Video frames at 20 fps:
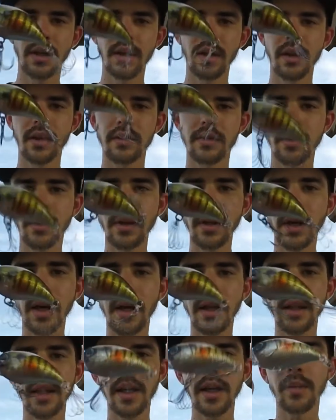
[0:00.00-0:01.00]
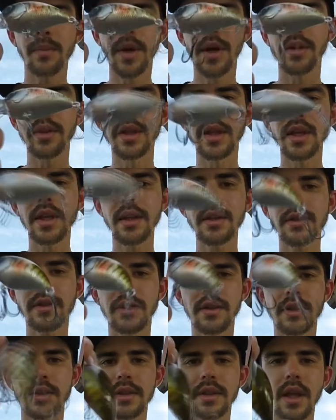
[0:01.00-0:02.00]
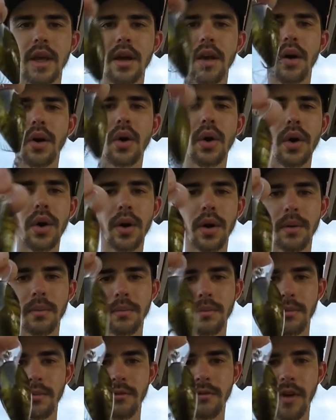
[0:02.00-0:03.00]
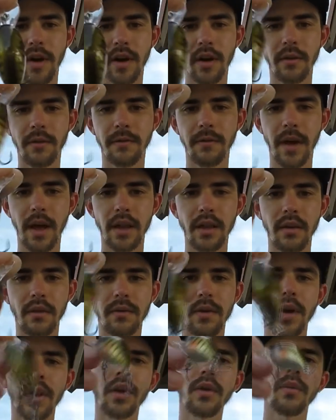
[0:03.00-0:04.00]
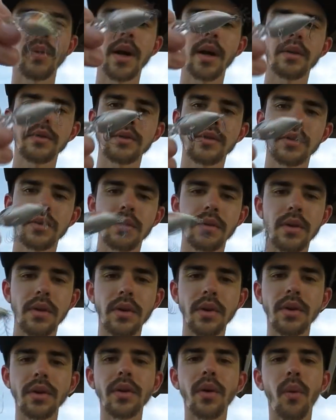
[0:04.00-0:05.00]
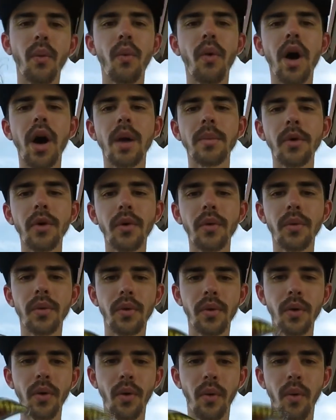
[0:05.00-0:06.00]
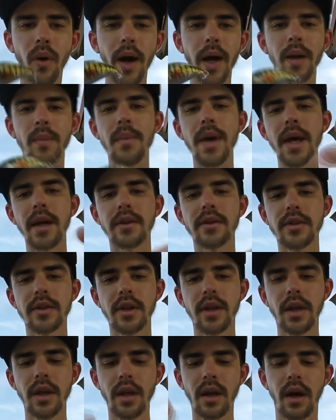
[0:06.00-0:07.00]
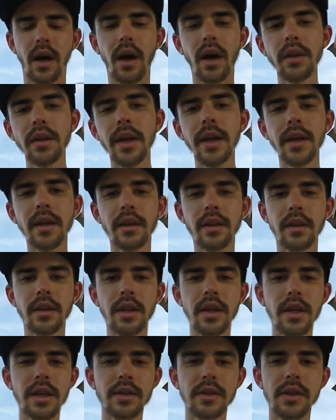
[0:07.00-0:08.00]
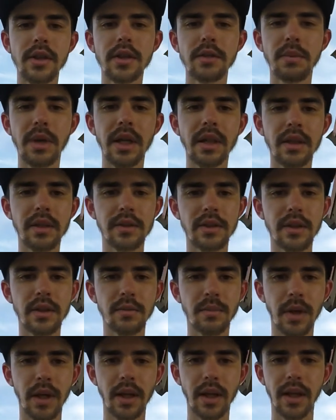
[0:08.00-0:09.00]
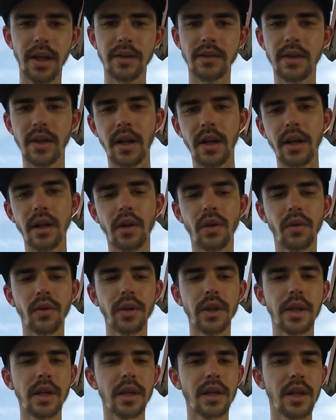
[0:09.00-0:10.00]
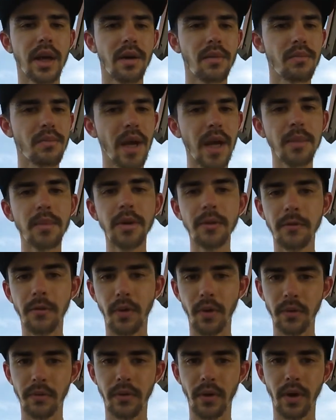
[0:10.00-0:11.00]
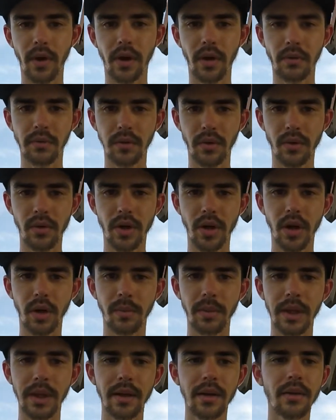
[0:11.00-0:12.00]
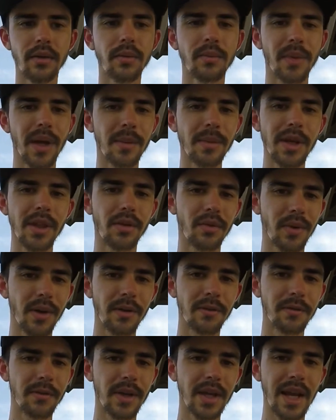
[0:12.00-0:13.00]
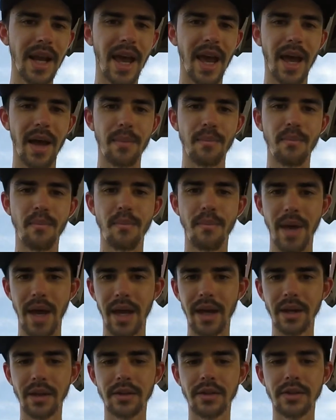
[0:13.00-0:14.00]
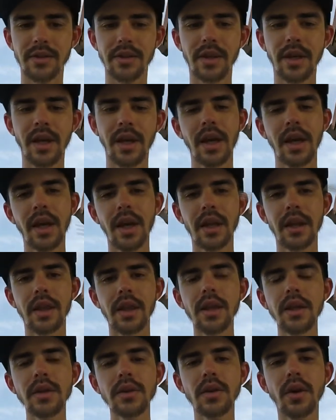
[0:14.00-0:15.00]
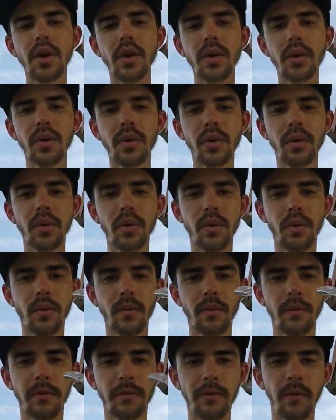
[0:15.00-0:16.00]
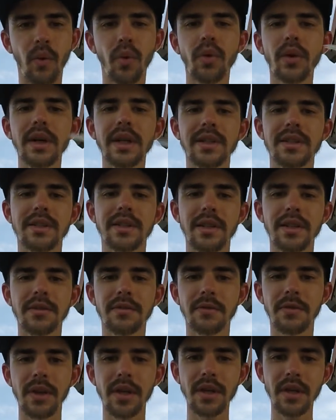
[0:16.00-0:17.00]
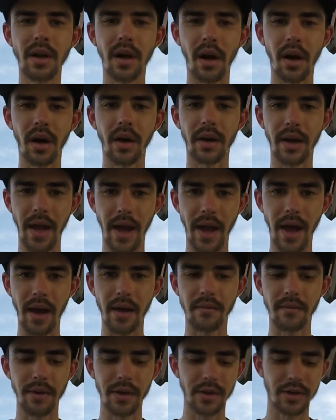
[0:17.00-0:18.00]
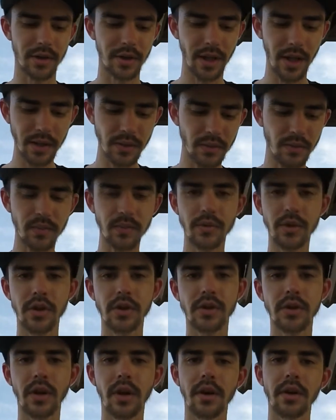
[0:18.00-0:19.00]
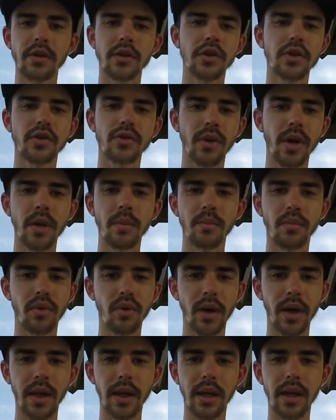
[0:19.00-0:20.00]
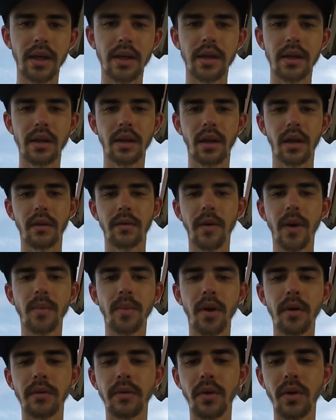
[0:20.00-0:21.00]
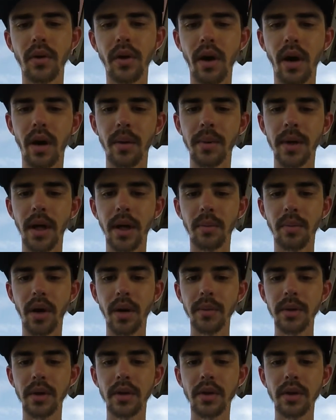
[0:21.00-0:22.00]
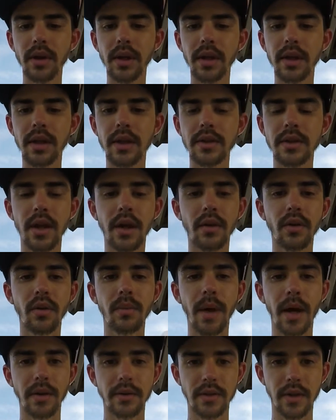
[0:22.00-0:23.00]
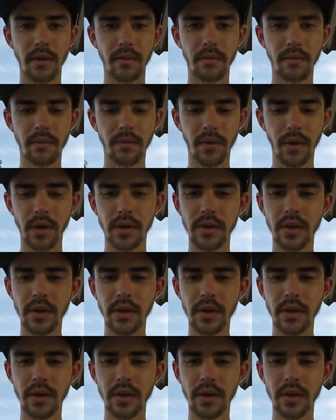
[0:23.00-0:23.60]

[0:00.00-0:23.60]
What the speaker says: Something I like about these is they are very fat, they're very round, so they're going to wobble quite a bit. Unlike the Z-Spend, like I said, I can only get down maybe 4 foot on a fluorocarbon leader, maybe 3 feet at max. These go 4 to 6 feet on average, and that's just on a straight braid. If I put fluorocarbon, I probably could get these down to about 7 foot.